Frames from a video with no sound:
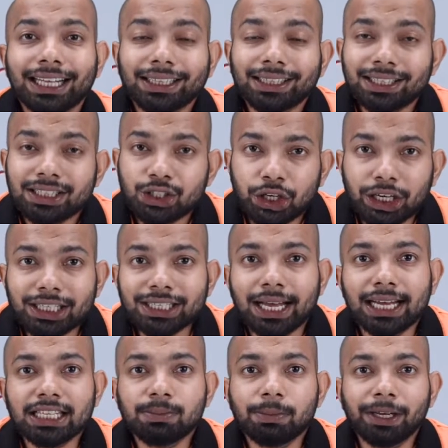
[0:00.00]
that the change
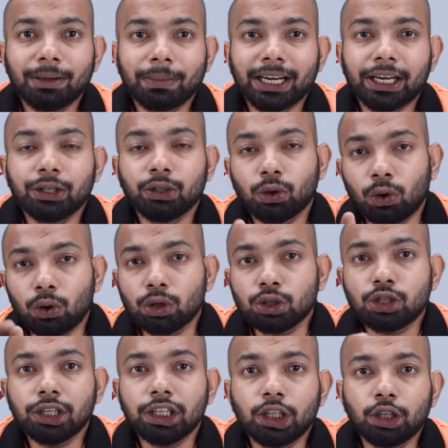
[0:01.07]
has been made, you
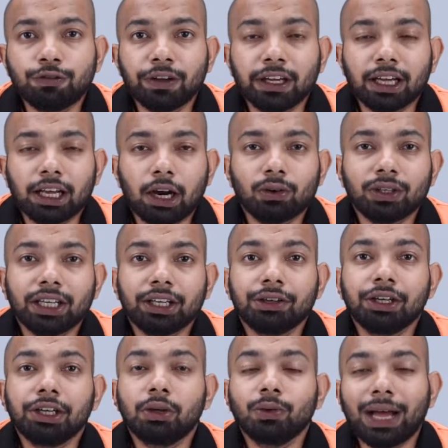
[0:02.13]
also need to figure out that you
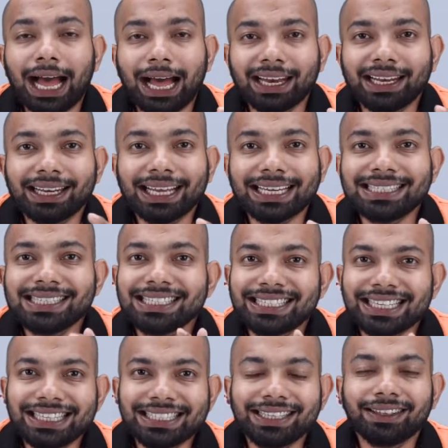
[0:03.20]
need to analyze the
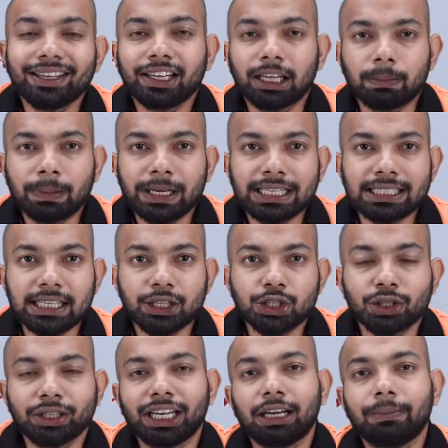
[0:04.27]
change in the
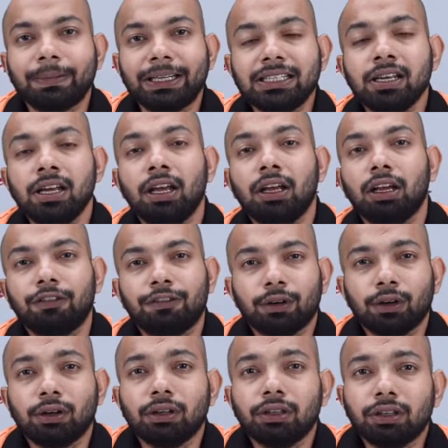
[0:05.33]
depreciation. That means if
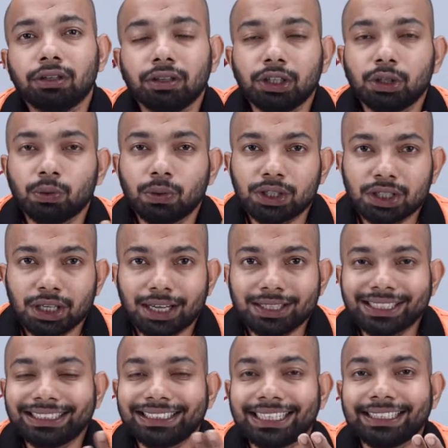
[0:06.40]
earlier you were
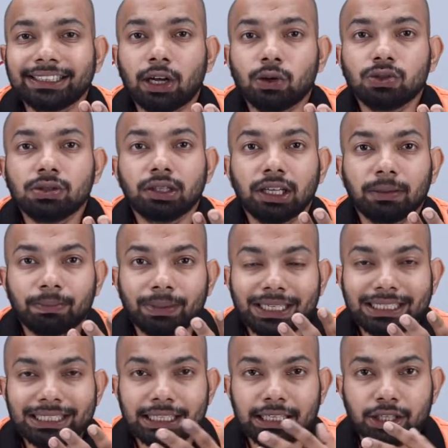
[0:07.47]
charging 10,000
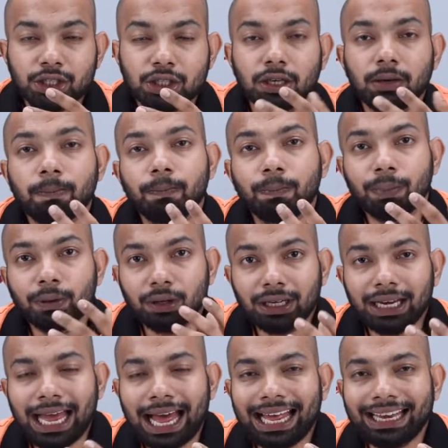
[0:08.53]
depreciation per
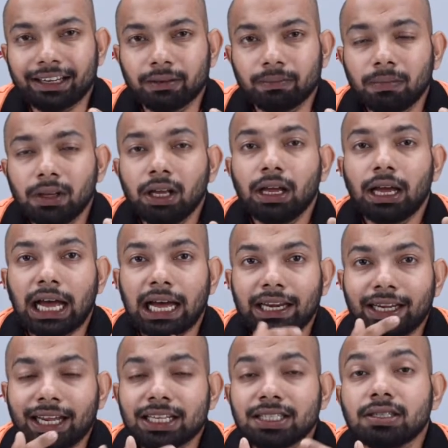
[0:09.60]
annum and
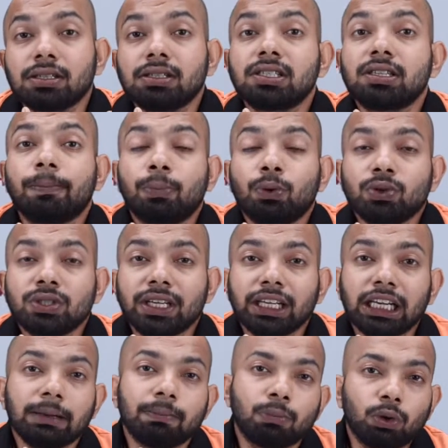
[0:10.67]
it has
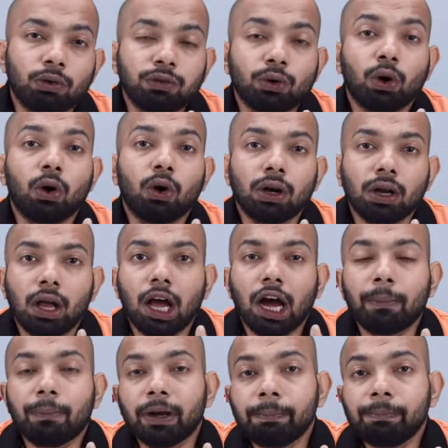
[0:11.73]
supposedly moved or
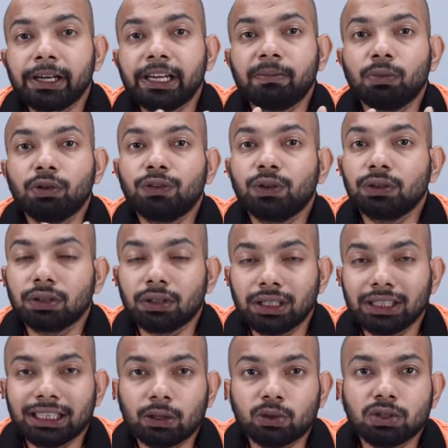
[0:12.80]
abruptly moved to
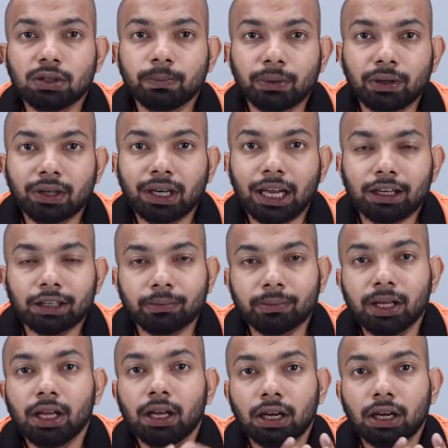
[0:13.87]
30,000 per annum,